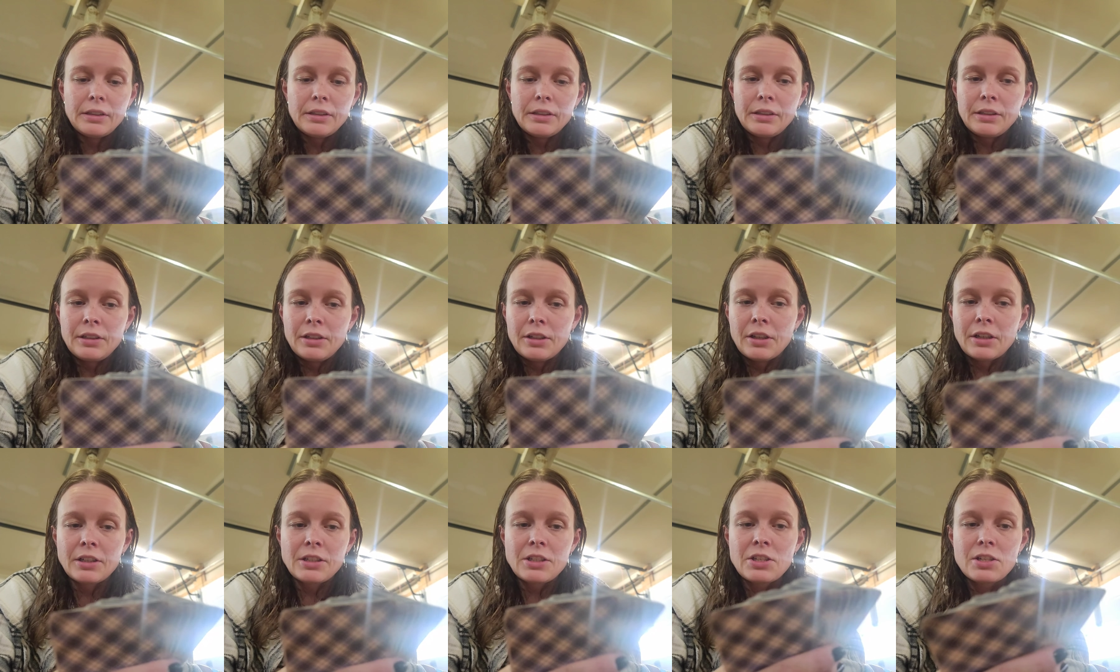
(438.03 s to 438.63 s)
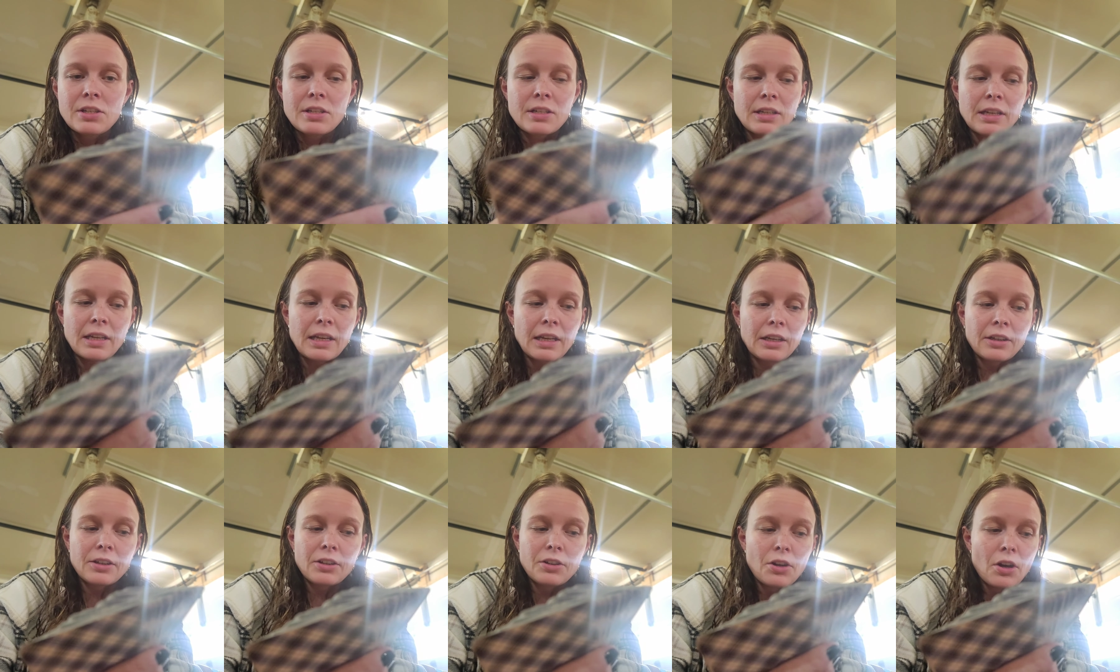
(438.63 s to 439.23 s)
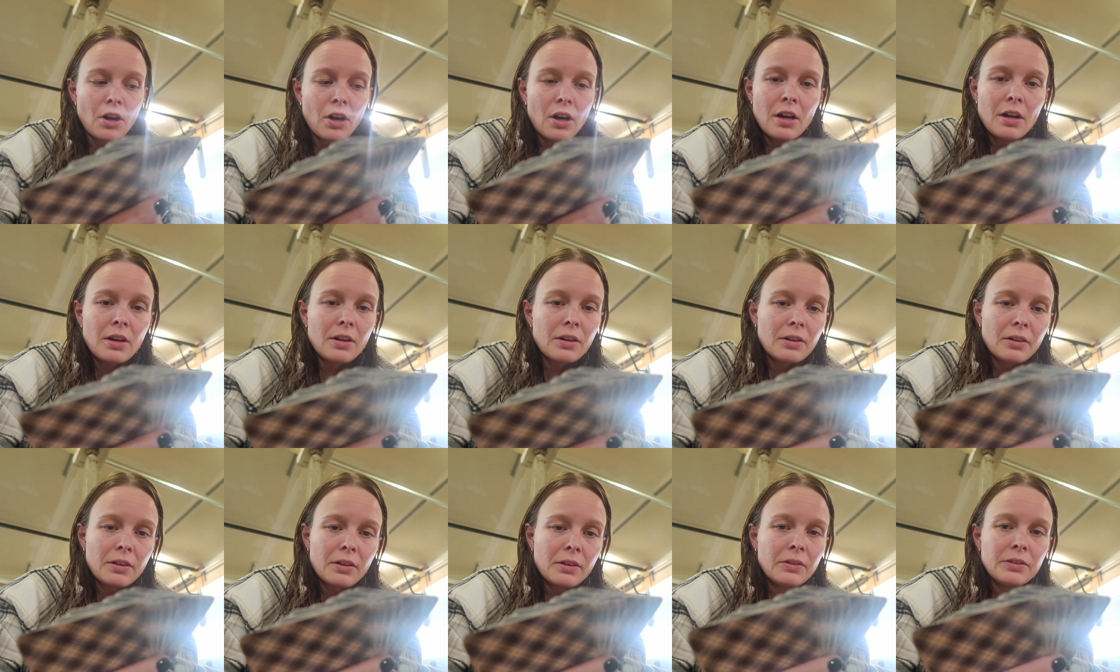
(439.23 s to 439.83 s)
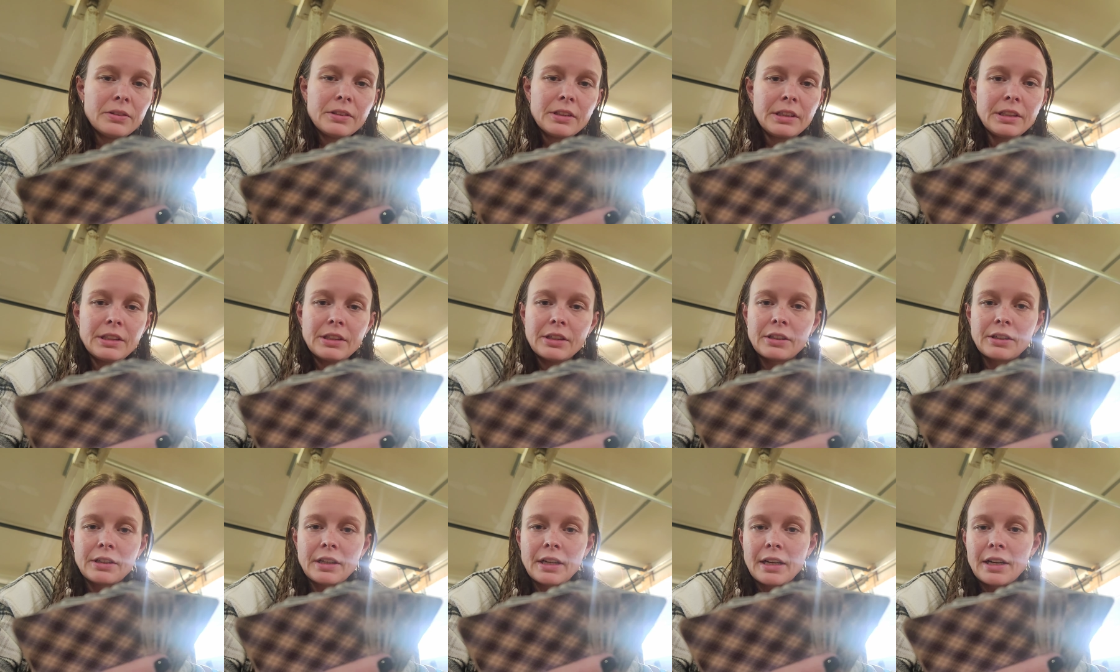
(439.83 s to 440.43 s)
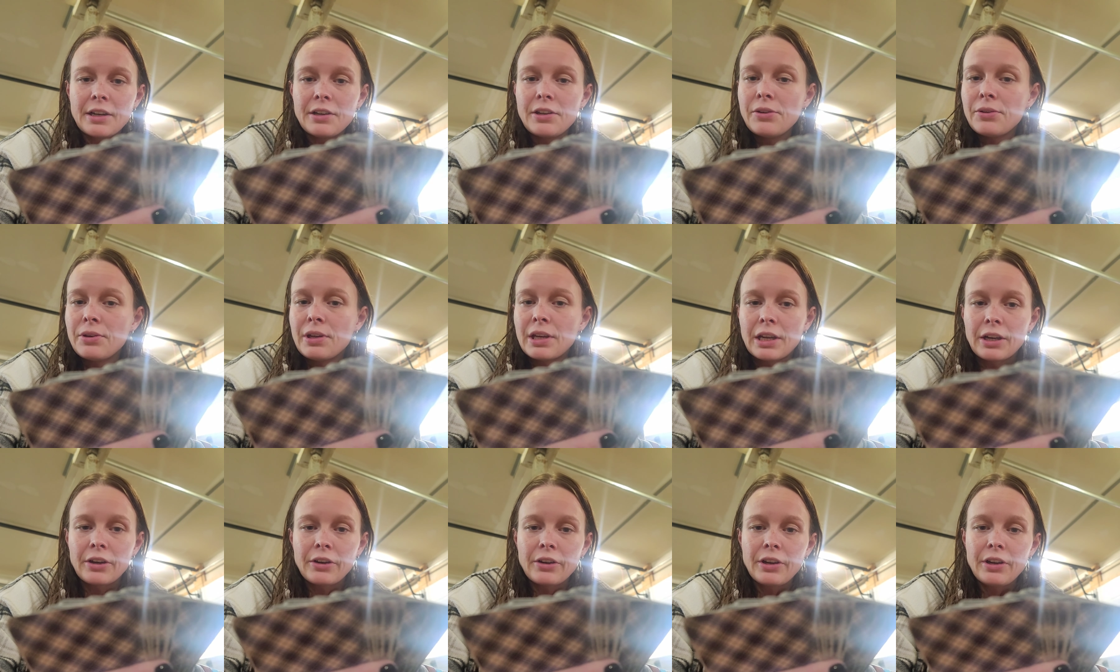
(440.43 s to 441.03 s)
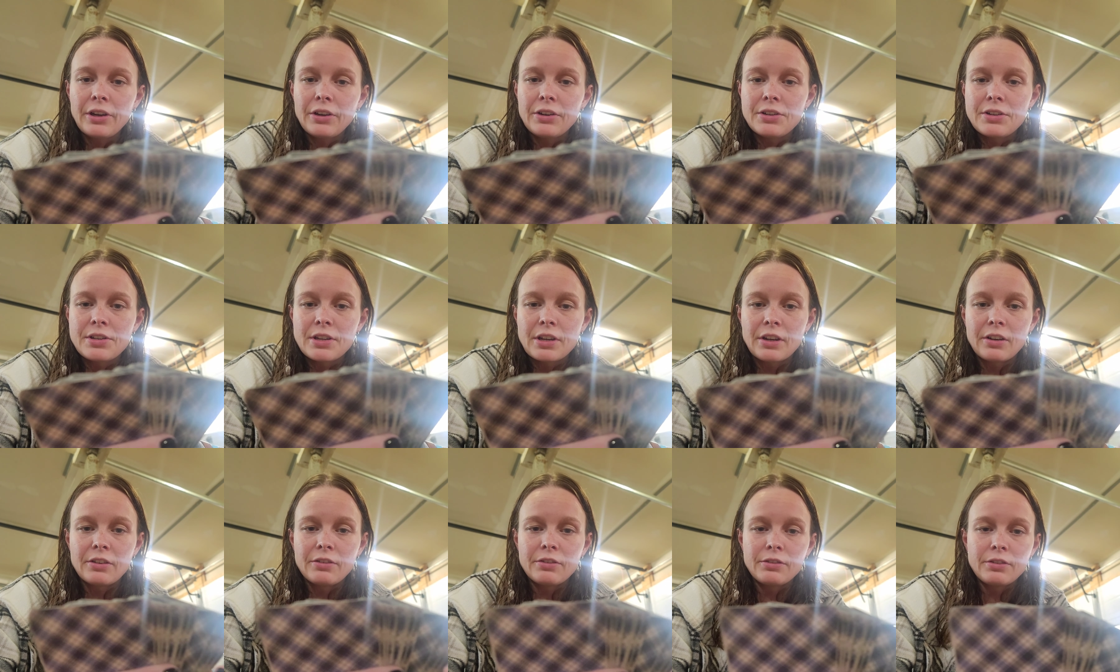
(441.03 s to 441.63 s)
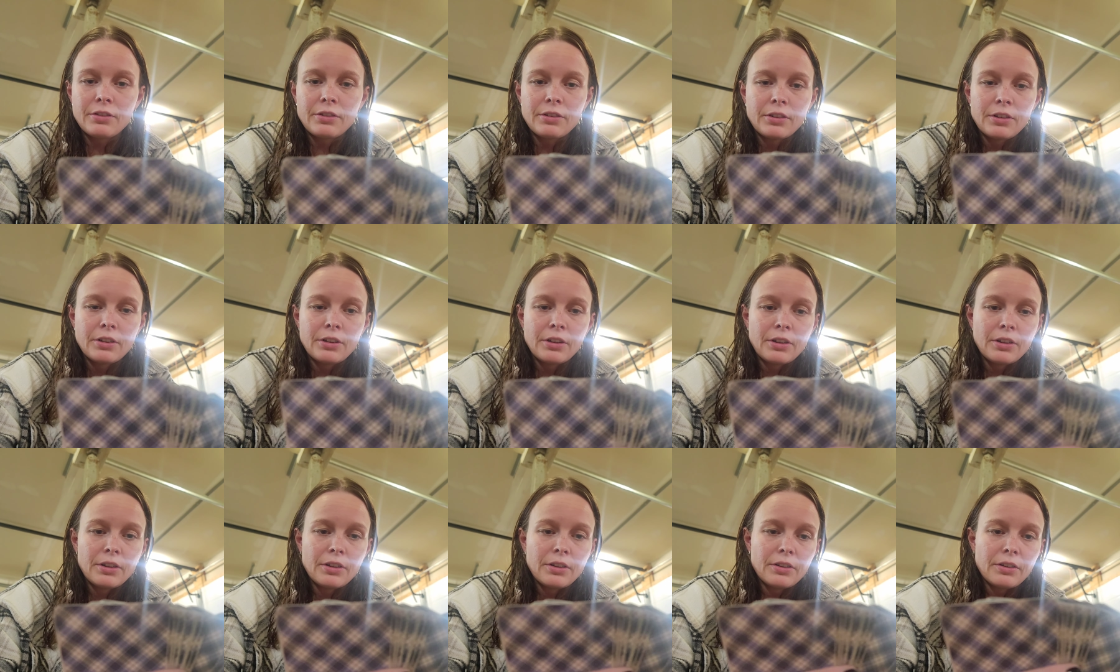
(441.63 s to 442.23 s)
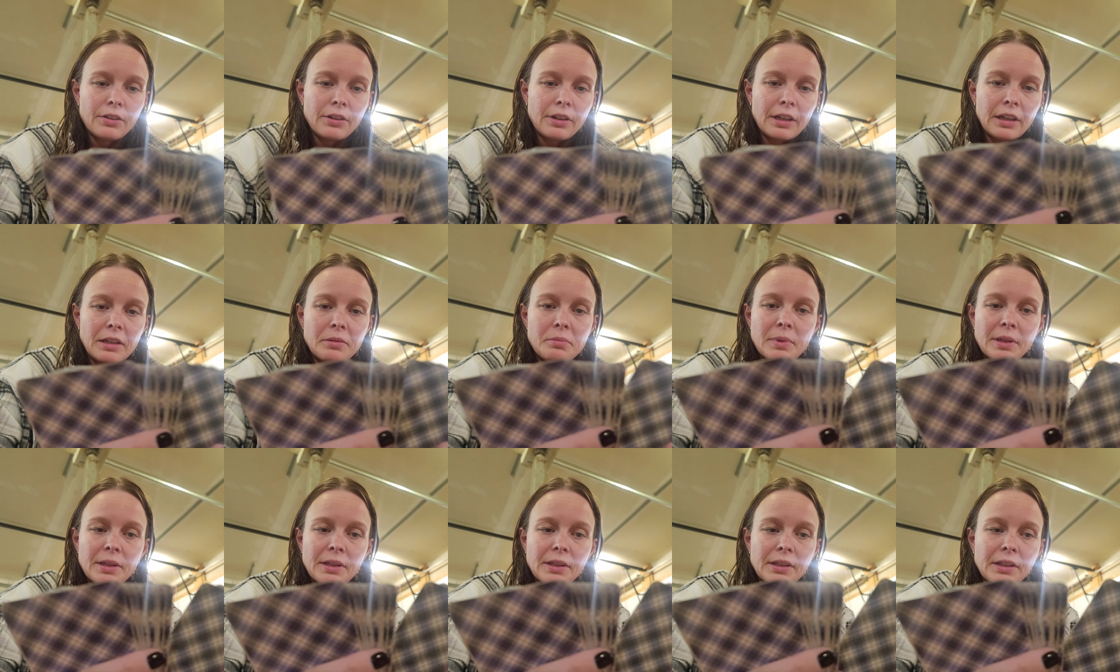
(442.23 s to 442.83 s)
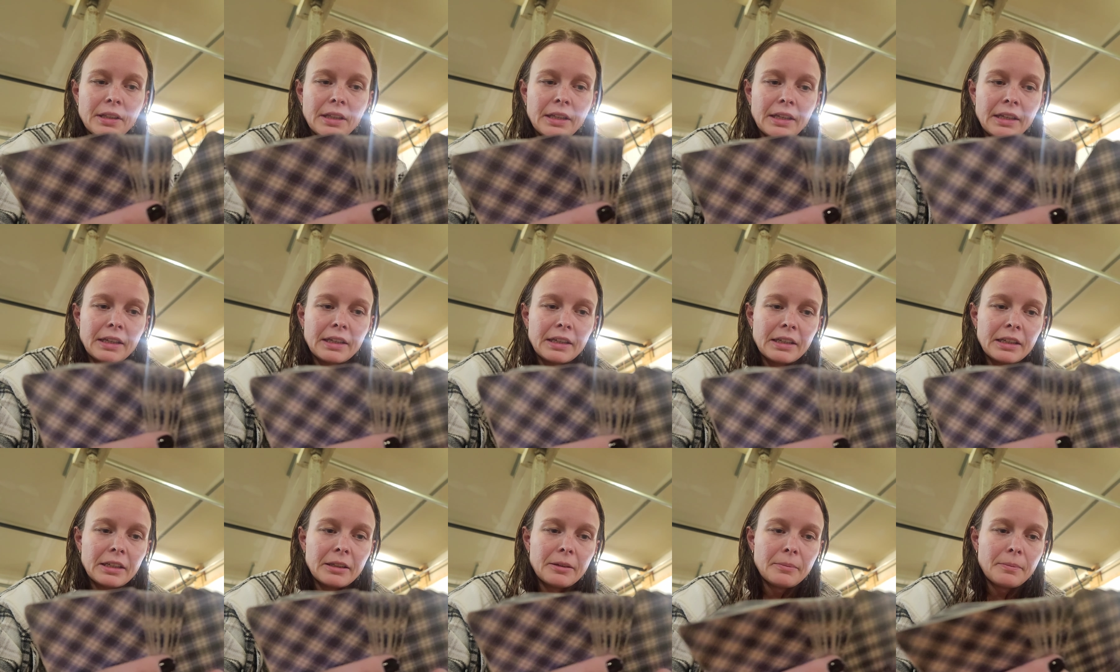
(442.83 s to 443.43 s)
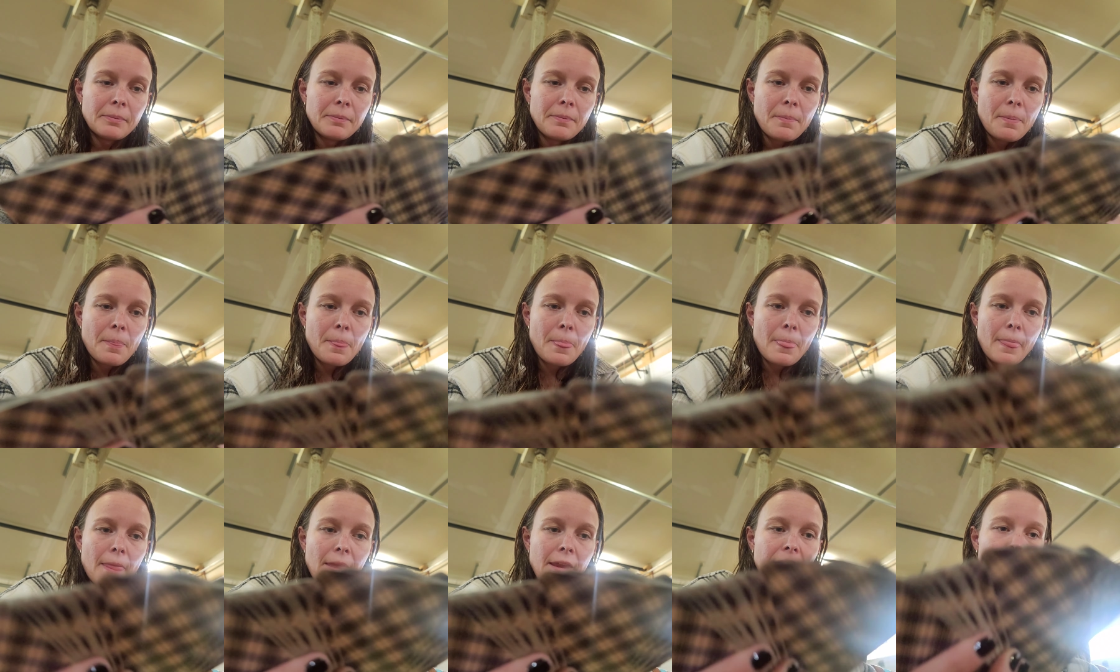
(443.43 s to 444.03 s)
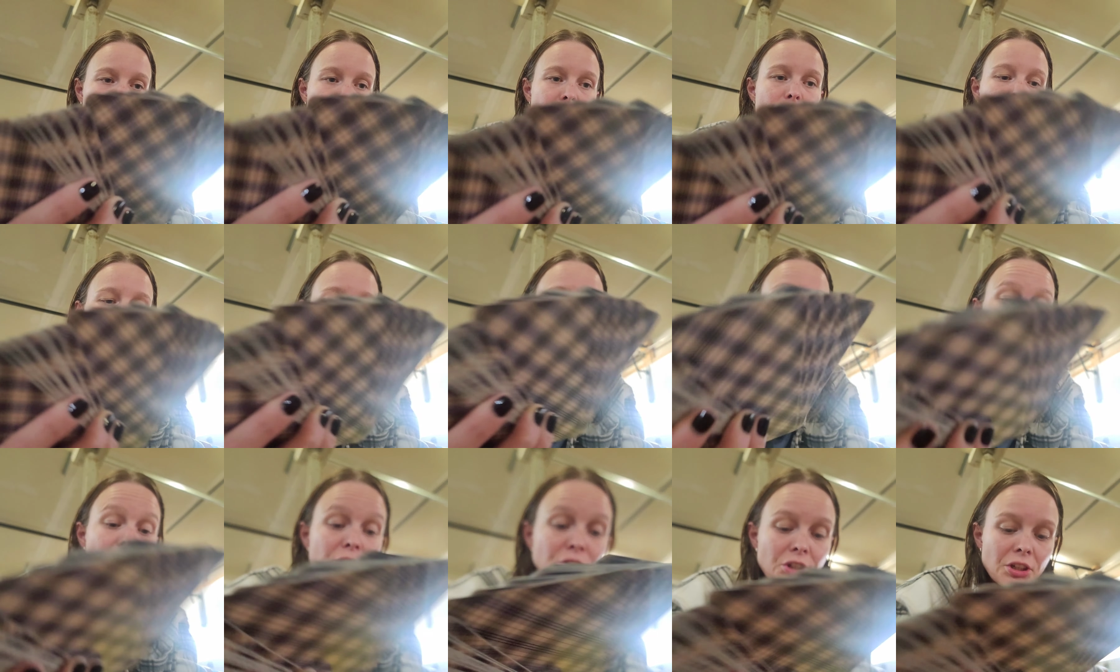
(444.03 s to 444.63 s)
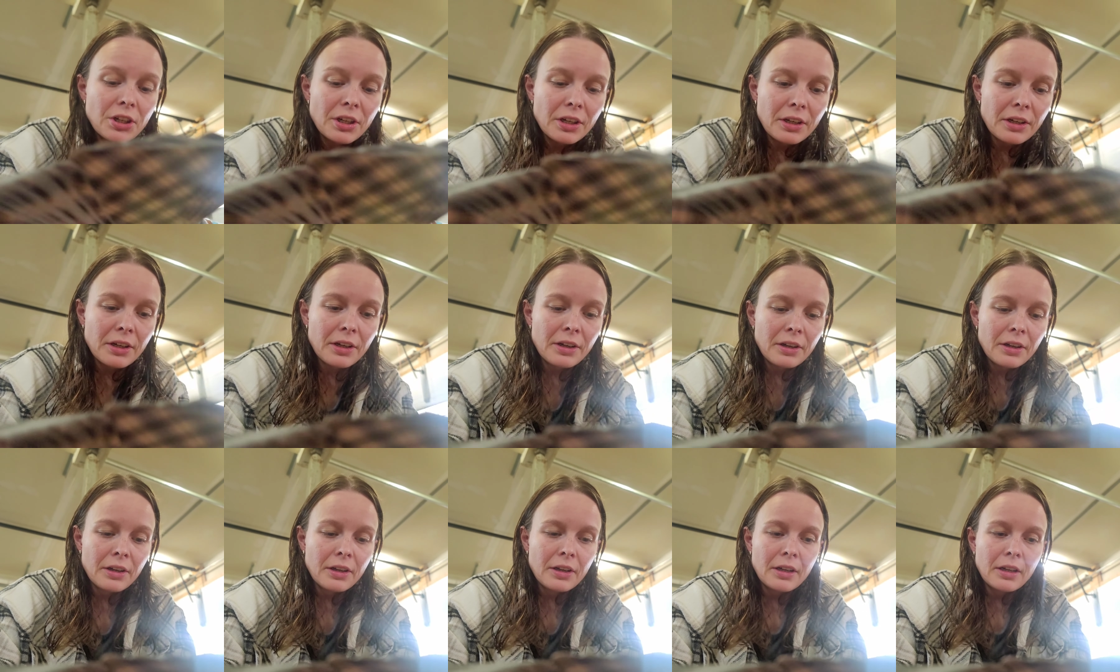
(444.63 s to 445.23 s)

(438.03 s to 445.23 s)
Not just like, not only on how you carry yourself, okay, but like um, intuition,